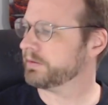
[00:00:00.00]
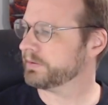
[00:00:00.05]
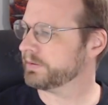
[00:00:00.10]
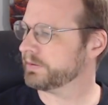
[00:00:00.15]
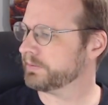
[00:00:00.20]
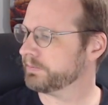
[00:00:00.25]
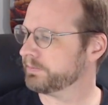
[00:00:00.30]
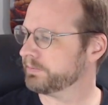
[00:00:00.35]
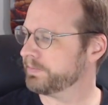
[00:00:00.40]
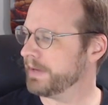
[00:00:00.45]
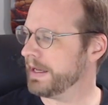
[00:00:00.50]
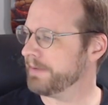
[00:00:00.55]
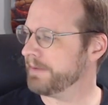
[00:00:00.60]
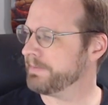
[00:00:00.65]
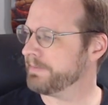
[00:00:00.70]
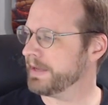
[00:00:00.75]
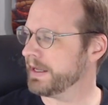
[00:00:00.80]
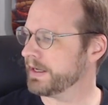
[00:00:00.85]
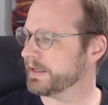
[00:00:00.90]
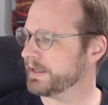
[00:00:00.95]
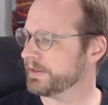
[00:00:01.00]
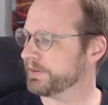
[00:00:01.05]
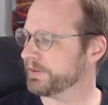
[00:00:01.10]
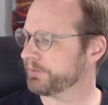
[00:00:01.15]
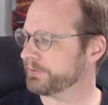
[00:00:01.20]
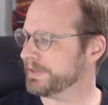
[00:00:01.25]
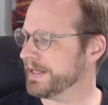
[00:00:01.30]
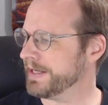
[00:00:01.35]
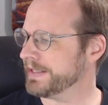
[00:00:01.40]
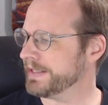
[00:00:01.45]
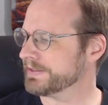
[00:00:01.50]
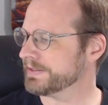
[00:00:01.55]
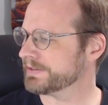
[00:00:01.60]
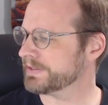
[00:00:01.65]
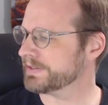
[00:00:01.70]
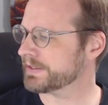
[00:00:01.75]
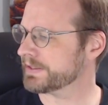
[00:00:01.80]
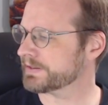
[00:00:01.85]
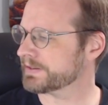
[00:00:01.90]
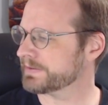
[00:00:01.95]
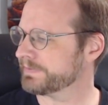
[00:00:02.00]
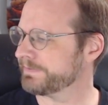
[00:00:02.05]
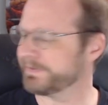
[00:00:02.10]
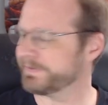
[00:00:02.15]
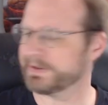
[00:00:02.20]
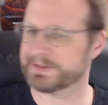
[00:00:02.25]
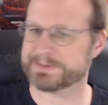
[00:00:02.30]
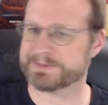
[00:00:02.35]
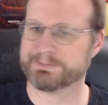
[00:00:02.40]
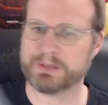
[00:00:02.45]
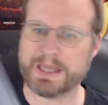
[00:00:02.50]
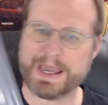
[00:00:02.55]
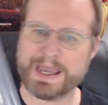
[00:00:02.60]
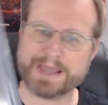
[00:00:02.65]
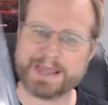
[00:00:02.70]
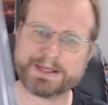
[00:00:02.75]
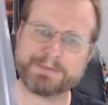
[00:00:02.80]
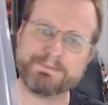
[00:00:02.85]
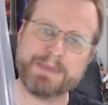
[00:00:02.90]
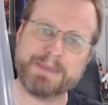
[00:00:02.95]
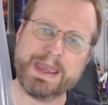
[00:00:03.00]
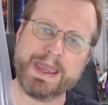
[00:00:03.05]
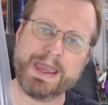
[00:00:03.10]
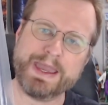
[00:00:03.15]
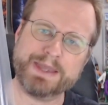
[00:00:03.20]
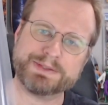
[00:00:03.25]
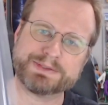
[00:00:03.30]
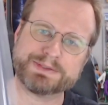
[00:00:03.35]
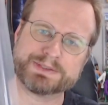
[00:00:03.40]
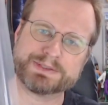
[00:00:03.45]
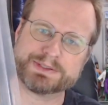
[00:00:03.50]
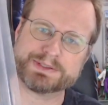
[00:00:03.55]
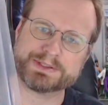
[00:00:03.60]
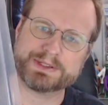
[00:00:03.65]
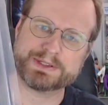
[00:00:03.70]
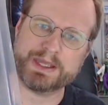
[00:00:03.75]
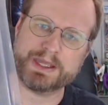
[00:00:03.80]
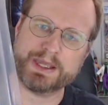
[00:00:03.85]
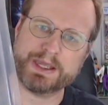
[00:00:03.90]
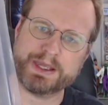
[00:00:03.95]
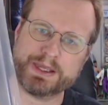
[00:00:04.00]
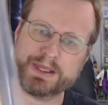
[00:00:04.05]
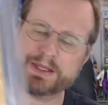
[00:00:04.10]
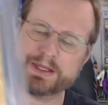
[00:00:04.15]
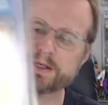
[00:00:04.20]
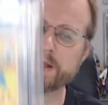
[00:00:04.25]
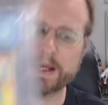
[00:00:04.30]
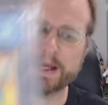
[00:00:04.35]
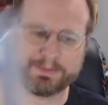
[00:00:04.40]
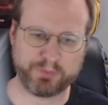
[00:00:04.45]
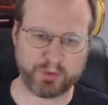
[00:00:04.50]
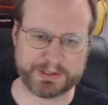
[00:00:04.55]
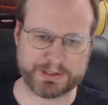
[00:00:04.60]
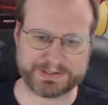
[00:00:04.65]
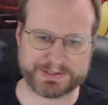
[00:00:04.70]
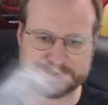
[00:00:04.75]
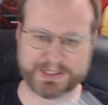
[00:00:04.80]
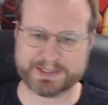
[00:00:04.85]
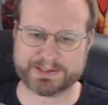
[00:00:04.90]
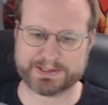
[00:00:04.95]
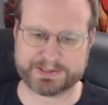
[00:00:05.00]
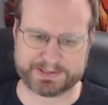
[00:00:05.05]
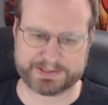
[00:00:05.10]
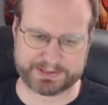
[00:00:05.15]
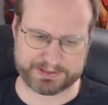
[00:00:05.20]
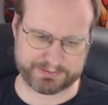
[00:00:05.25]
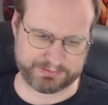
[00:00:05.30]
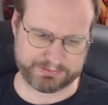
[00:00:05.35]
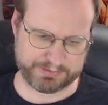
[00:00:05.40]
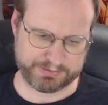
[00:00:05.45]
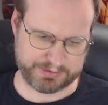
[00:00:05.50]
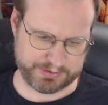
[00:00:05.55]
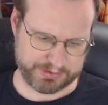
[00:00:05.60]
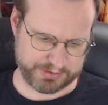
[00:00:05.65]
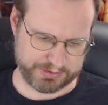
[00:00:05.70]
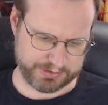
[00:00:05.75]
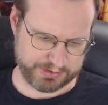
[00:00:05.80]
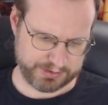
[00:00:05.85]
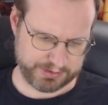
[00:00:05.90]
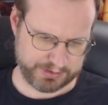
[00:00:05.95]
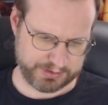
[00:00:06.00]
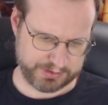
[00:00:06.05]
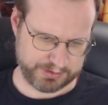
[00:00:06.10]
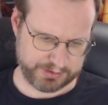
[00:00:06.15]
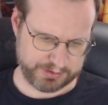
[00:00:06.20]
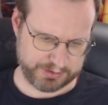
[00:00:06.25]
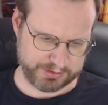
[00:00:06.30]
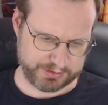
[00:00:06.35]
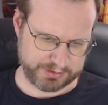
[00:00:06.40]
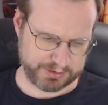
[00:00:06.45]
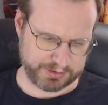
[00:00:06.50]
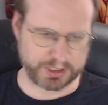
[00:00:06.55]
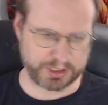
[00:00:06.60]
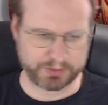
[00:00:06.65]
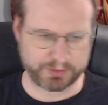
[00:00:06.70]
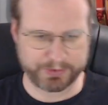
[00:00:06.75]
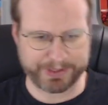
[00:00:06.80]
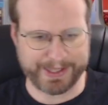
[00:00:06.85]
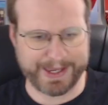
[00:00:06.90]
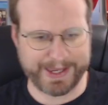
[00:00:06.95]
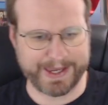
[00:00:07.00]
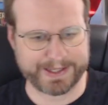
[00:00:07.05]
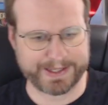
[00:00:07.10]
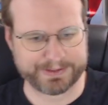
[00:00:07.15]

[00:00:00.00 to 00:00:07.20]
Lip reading: Batman 386, First Black Mask, and 9.6. Good with that.